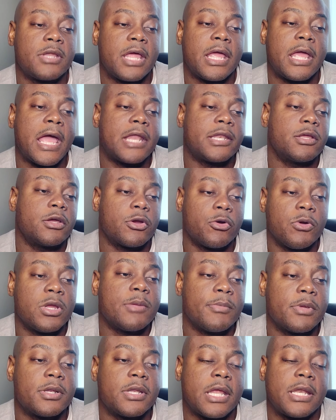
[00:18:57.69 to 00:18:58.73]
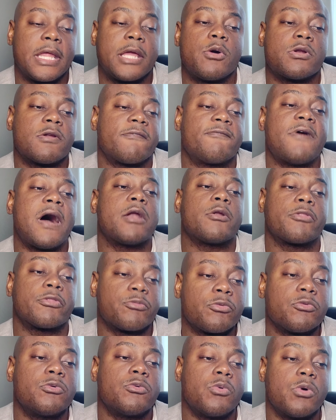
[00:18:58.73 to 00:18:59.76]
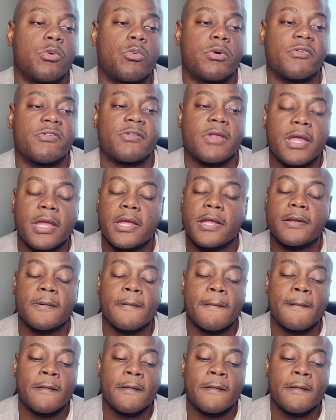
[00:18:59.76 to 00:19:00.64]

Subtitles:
they had the agreement that they're going to follow through what was said.